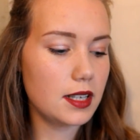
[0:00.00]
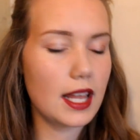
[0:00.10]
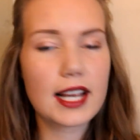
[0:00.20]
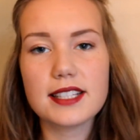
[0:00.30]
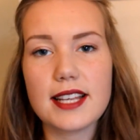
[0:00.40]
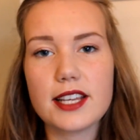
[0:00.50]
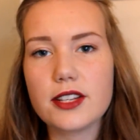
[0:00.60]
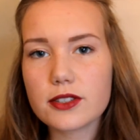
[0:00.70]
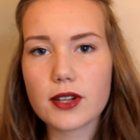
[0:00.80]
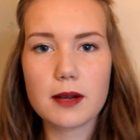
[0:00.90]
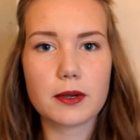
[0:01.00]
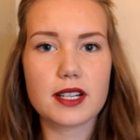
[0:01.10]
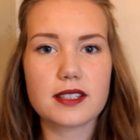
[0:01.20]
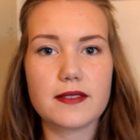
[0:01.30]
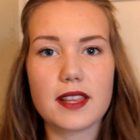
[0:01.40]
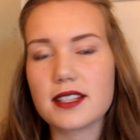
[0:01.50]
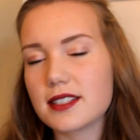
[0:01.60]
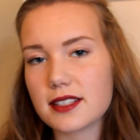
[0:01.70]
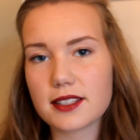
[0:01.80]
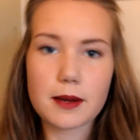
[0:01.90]
Like I say, use your own products for this.
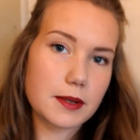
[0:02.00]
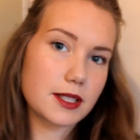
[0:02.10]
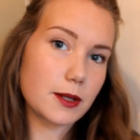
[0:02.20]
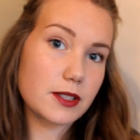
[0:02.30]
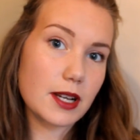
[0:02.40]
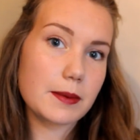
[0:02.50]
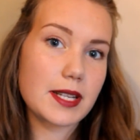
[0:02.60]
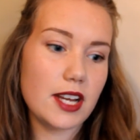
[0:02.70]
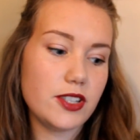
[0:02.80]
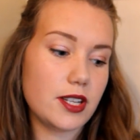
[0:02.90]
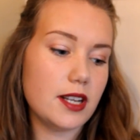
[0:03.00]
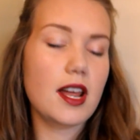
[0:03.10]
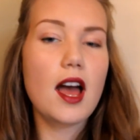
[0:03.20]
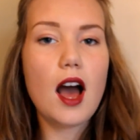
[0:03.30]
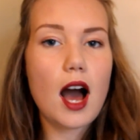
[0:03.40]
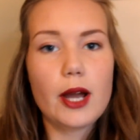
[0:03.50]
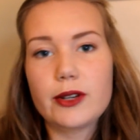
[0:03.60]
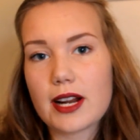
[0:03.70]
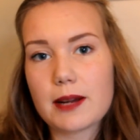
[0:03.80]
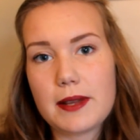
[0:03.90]
This is open to interpretation. I would
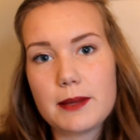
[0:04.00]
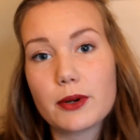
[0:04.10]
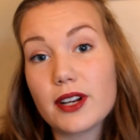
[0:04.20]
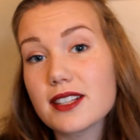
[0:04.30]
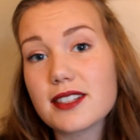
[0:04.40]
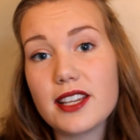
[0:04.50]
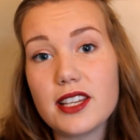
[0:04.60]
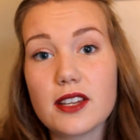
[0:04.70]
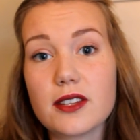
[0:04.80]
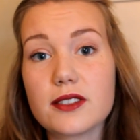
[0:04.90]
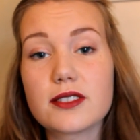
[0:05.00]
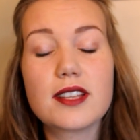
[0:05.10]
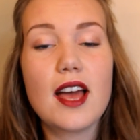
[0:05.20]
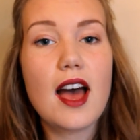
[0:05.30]
recommend the products that I used.